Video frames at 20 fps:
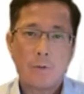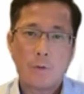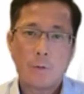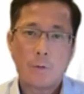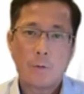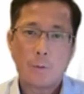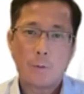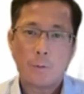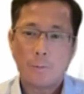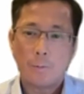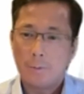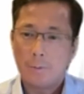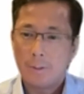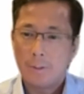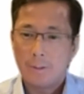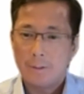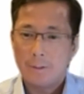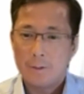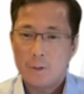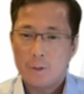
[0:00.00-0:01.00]
to
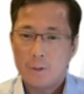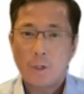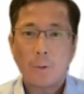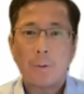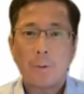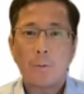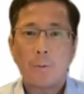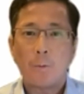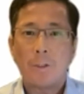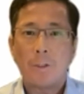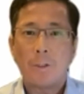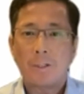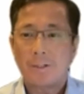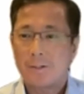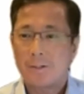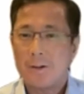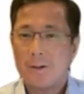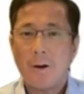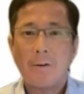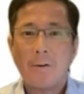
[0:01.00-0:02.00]
show it
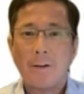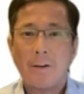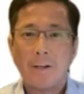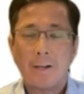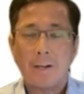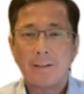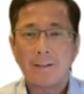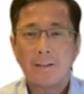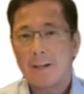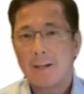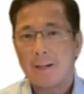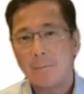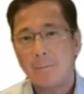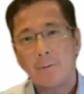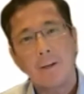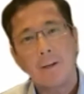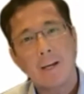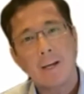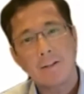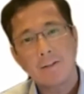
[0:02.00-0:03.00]
works on another type
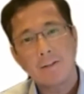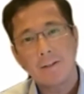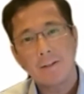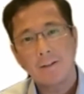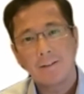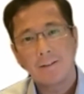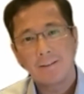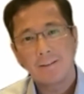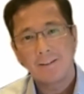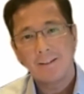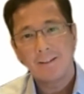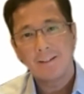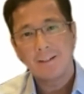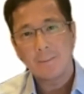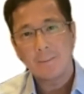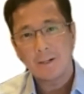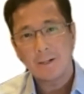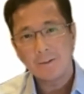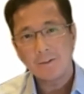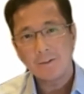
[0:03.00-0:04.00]
of cancer in a
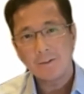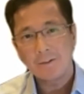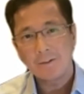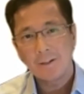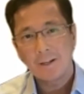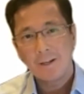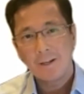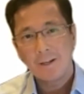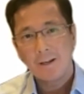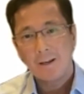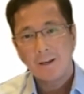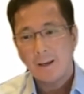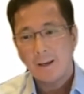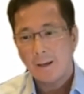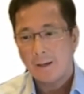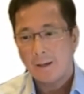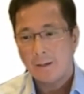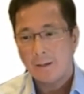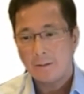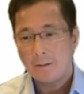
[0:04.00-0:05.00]
mouse.
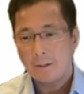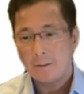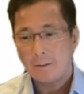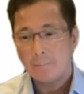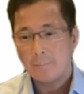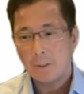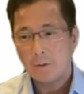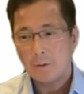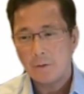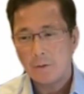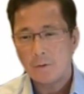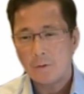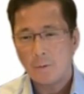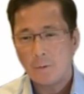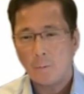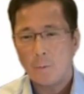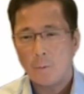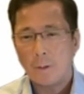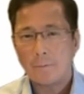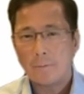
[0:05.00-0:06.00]
And uh, because
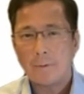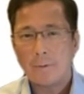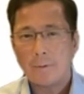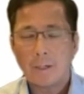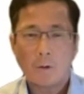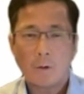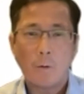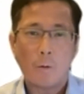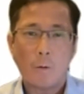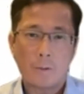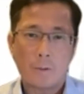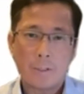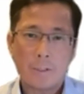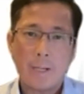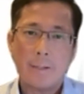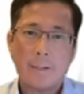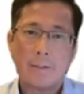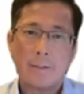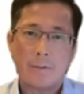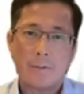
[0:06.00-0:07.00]
one of our core
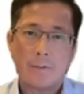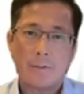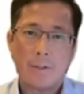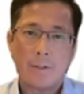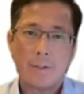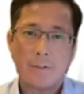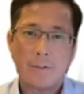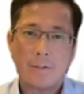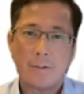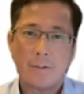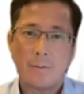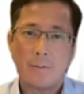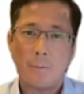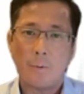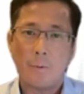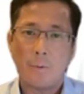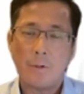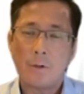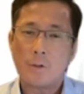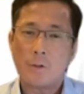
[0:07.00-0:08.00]
tenets is that
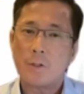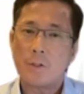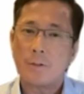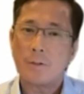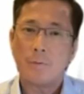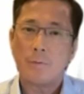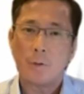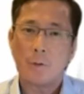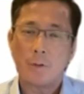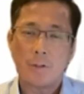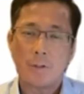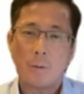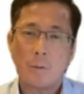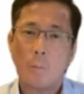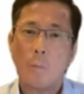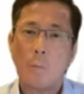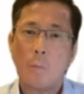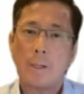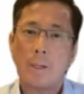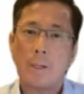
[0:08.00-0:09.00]
we're not just focused
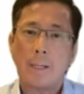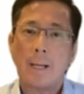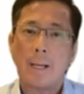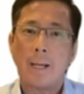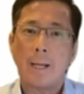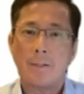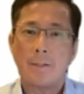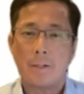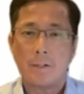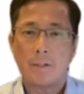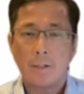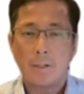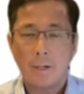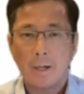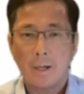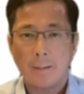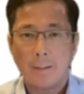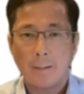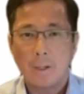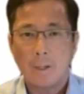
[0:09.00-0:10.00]
on one cancer
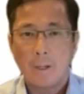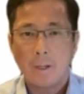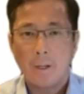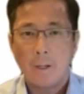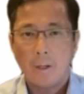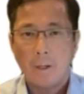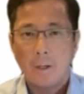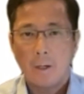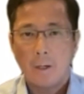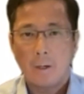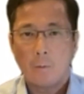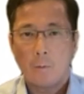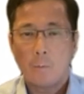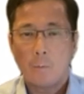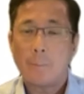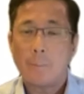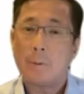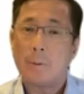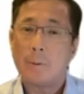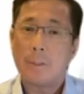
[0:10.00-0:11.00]
type, uh,
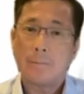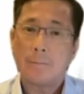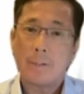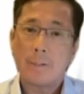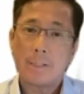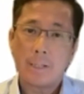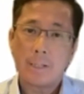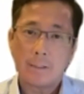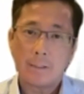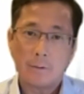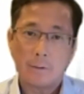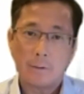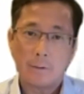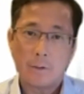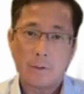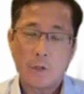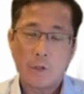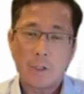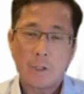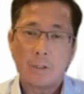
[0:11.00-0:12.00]
we believe our
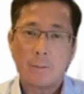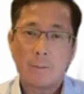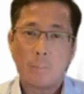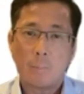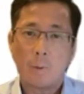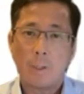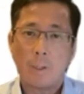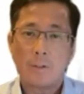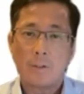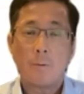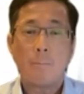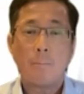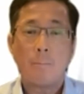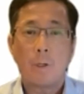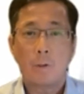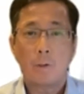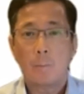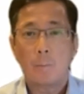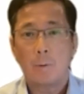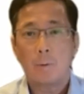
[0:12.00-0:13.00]
technology can apply to
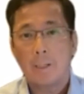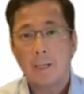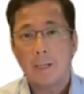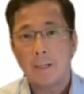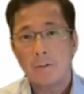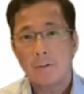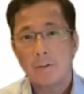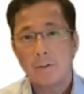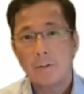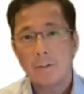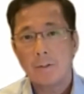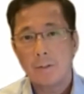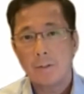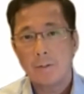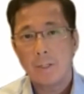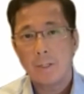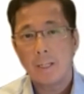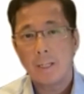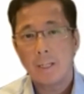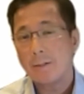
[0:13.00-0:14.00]
multiple cancers.
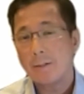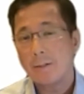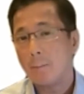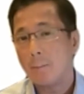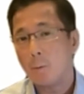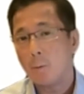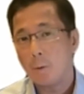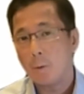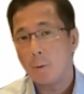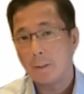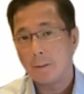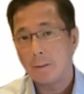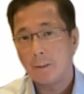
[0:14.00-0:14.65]
So that's number one.